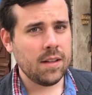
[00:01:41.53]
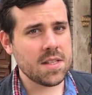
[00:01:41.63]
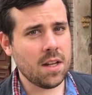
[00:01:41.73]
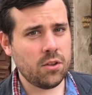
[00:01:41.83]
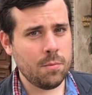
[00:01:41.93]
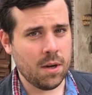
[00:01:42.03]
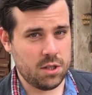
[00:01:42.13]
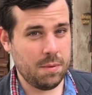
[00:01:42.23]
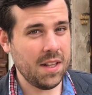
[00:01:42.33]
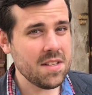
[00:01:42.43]
That's not too
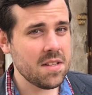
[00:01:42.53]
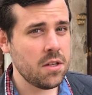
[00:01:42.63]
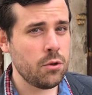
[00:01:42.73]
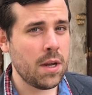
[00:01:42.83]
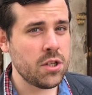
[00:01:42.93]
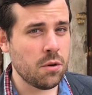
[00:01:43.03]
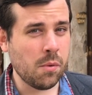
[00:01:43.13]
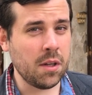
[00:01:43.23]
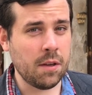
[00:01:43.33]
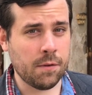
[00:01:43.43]
much, but is the situation
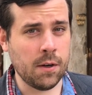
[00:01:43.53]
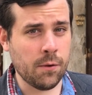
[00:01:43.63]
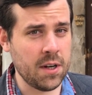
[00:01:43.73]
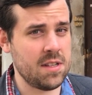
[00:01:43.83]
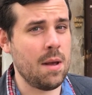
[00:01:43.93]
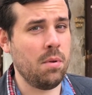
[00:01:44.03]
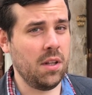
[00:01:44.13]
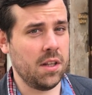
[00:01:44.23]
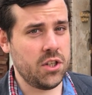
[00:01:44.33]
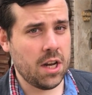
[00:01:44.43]
really different, for example,
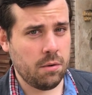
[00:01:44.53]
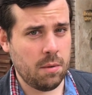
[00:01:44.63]
in the Czech